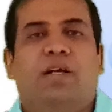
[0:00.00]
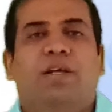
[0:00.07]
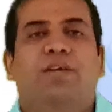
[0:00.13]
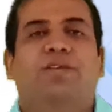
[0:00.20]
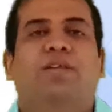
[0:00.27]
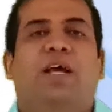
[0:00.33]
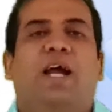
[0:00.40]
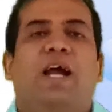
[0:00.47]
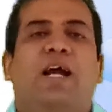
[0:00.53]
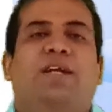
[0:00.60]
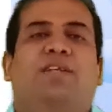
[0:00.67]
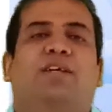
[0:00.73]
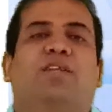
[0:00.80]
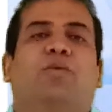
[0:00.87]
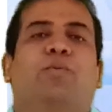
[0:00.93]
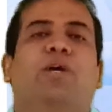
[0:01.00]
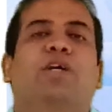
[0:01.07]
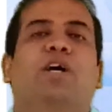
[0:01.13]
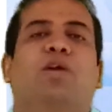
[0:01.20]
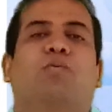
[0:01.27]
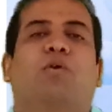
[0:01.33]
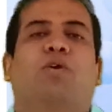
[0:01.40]
is acts as a
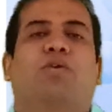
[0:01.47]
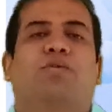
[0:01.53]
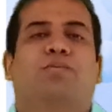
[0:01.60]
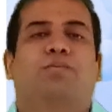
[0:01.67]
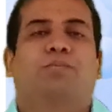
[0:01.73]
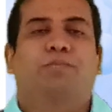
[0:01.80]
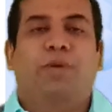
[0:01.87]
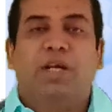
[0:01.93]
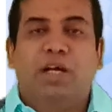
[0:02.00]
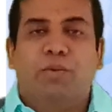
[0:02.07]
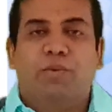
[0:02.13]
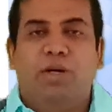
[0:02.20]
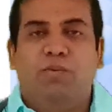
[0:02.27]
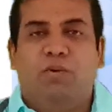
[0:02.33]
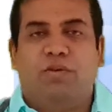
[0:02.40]
fingerprint